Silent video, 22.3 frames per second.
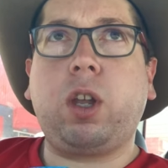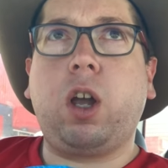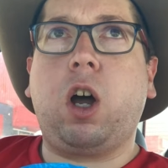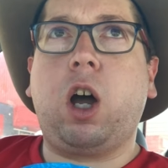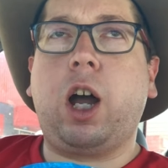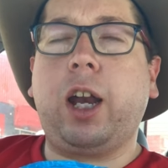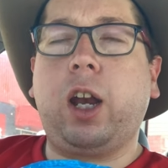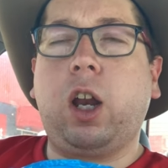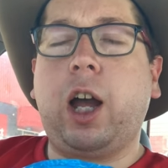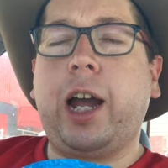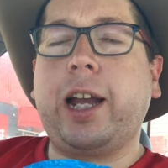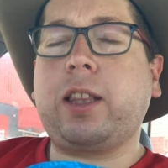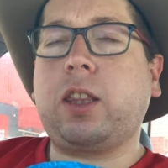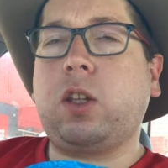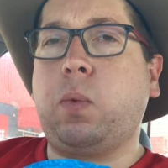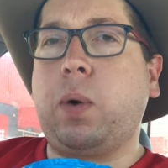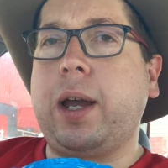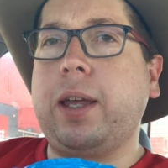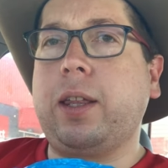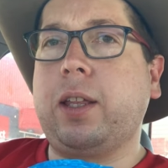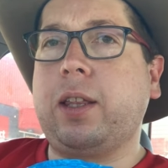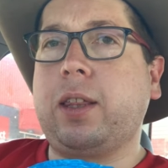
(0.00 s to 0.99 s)
I like the
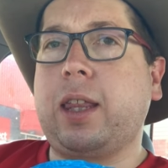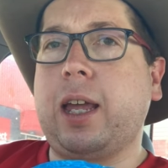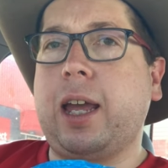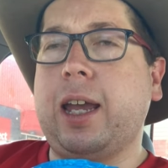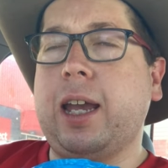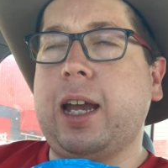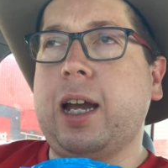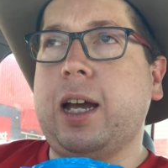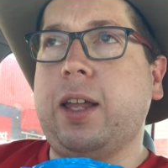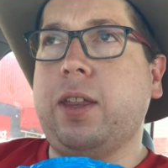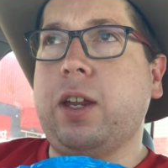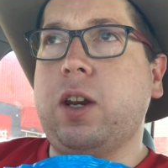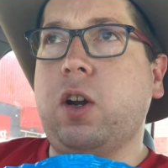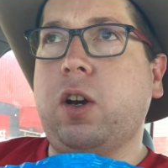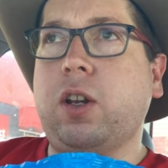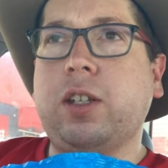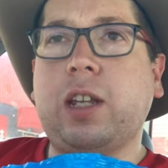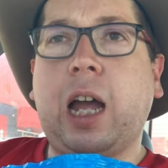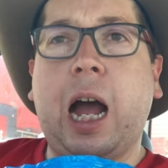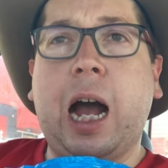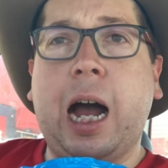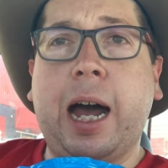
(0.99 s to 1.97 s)
way that they're not
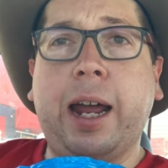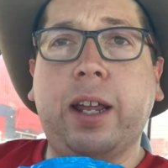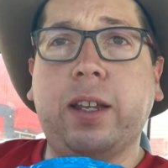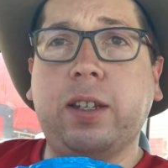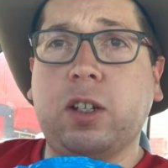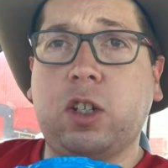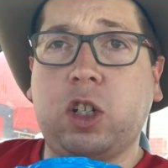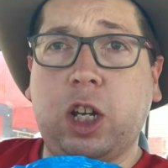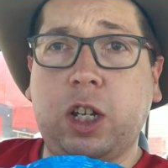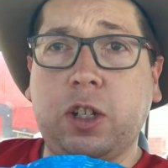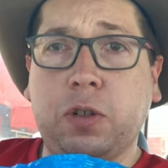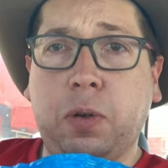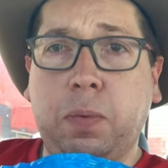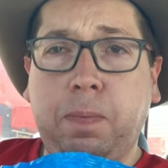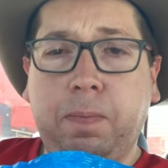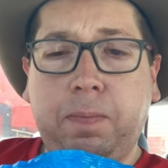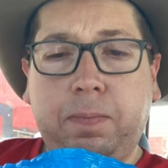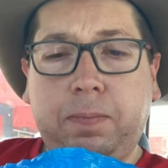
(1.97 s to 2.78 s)
as hard as a Cheezel,